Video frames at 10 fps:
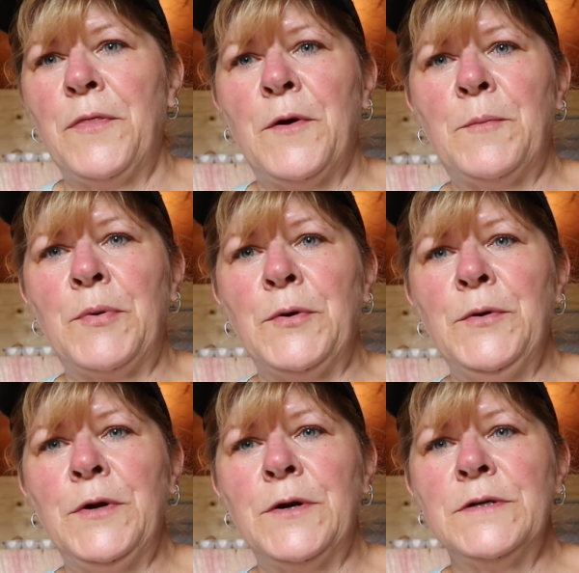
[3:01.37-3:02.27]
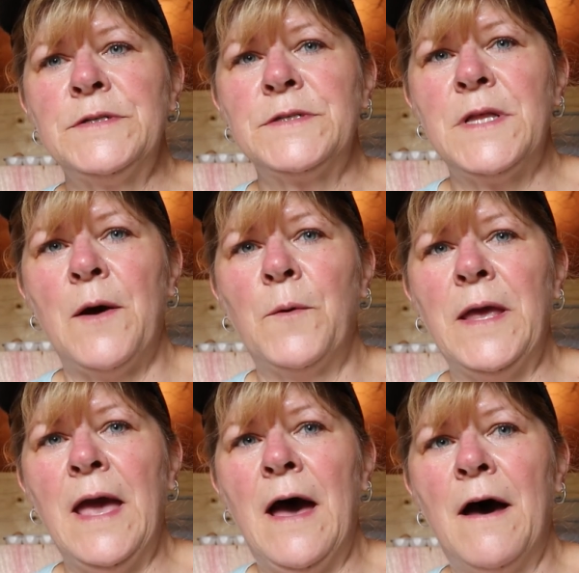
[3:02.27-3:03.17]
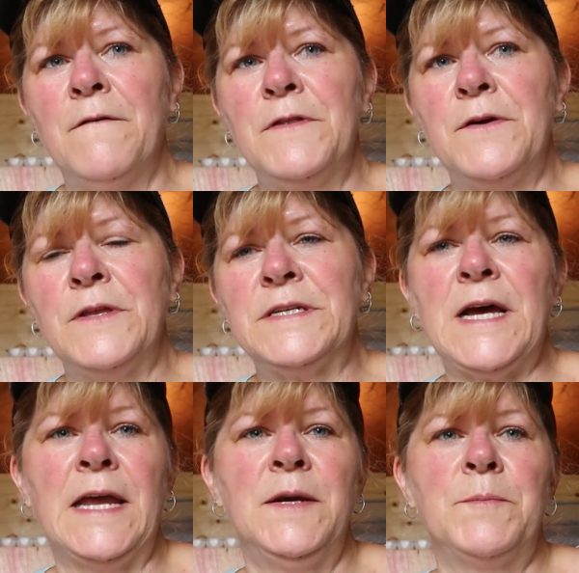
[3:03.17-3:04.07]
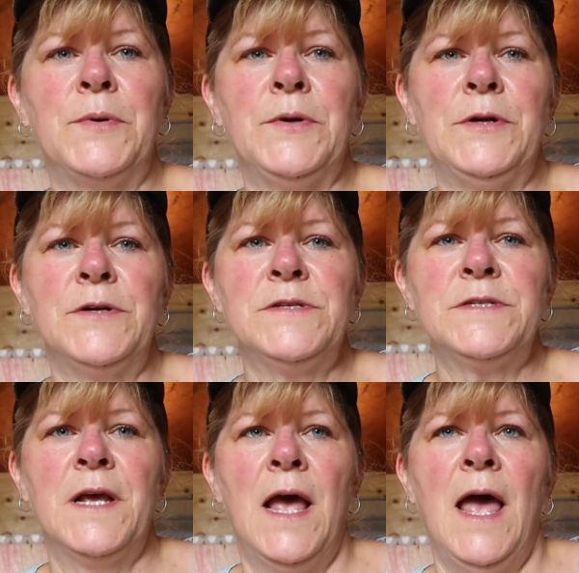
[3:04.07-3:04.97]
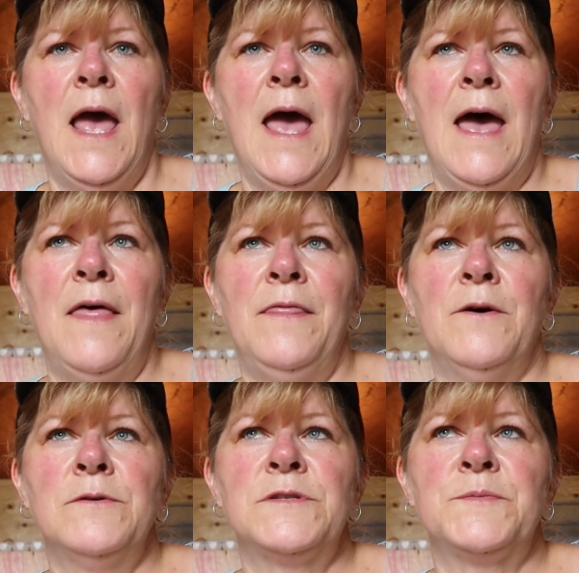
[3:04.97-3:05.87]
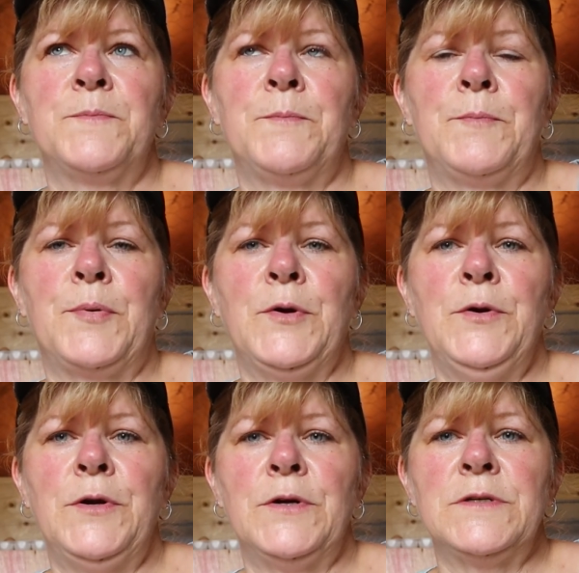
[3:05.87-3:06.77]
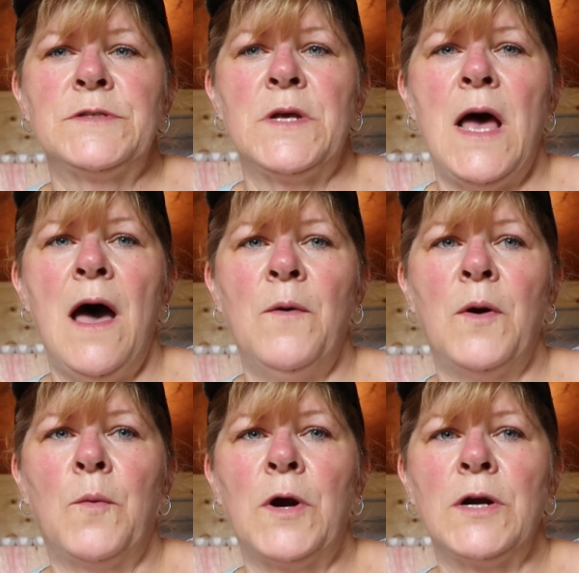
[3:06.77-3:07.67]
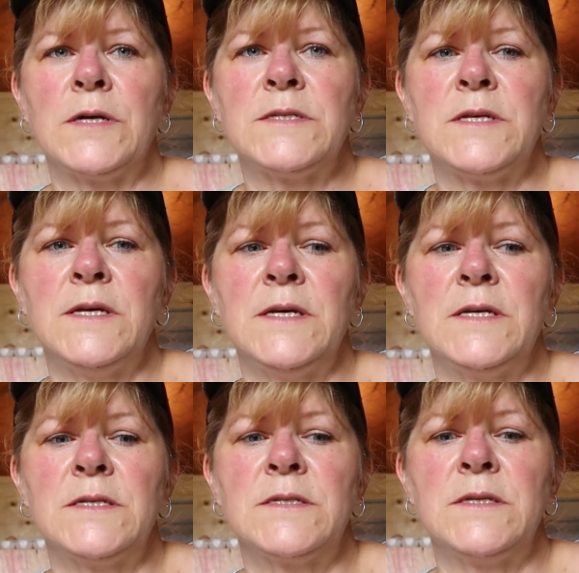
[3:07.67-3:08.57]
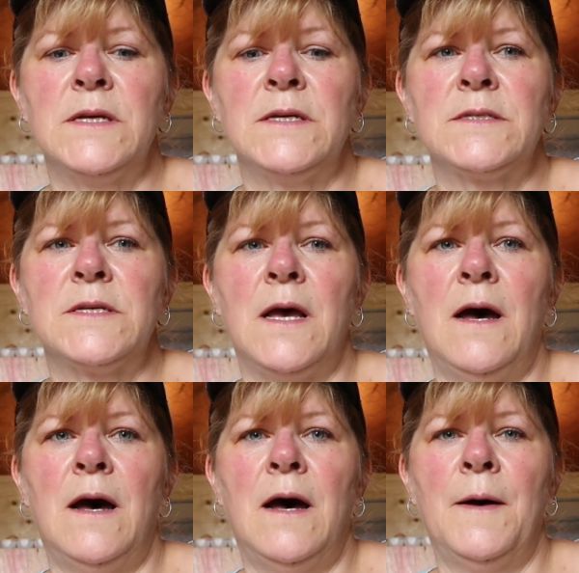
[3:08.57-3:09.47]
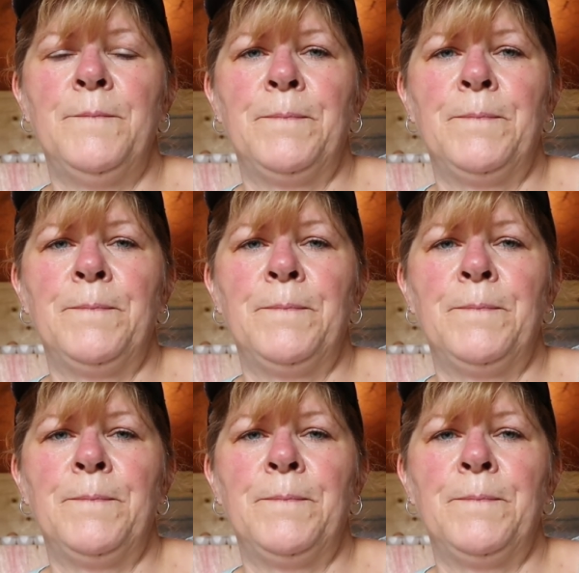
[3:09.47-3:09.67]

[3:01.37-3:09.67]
the brooders that we have. They're the Titan brooders. And those brooders, how it works is it's uh,